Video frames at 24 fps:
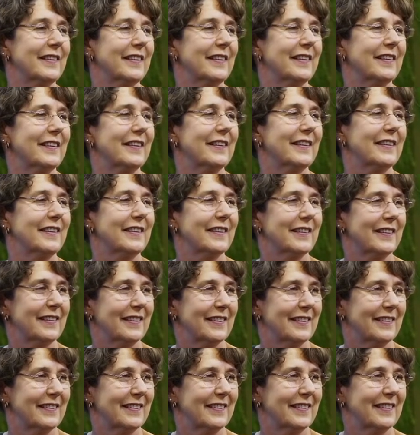
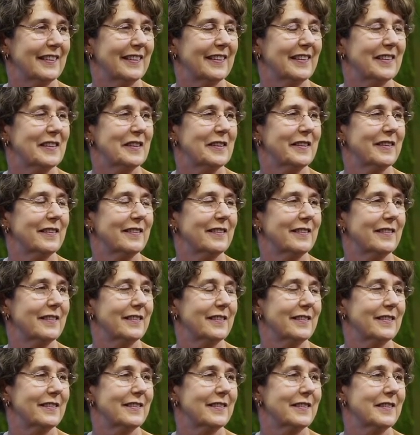
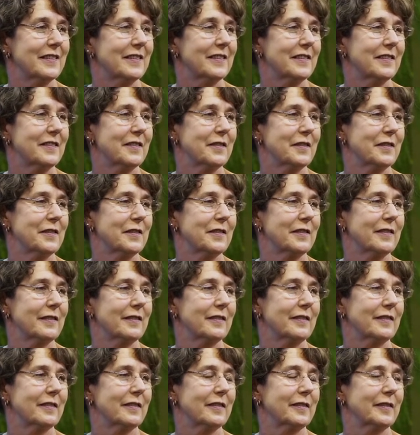
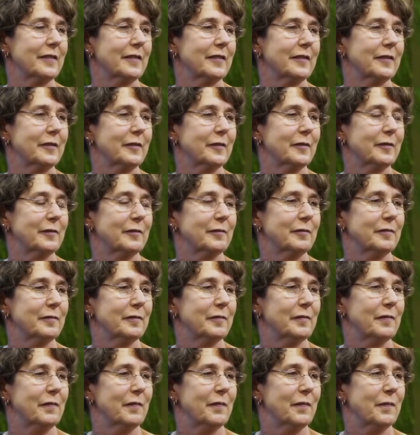
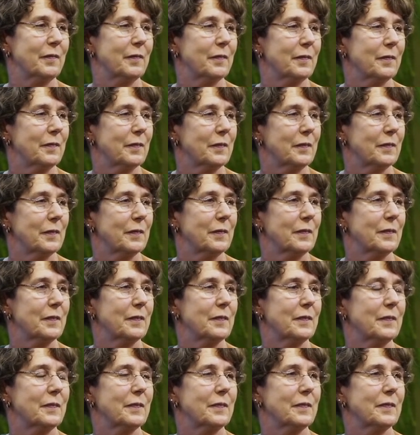
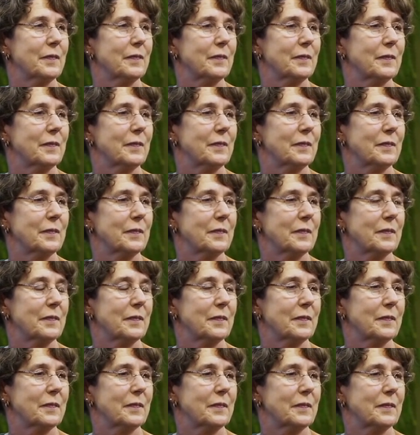
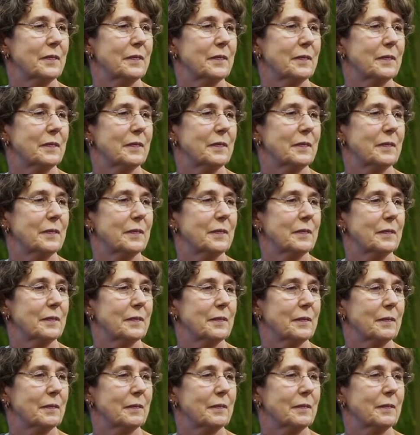
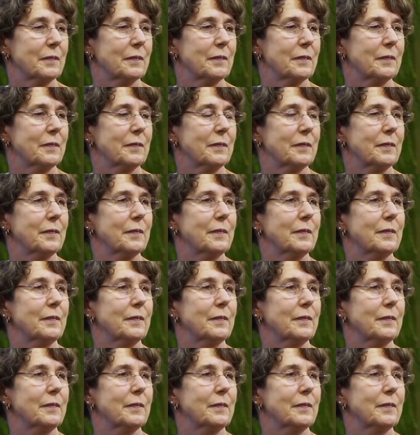This person isn't speaking.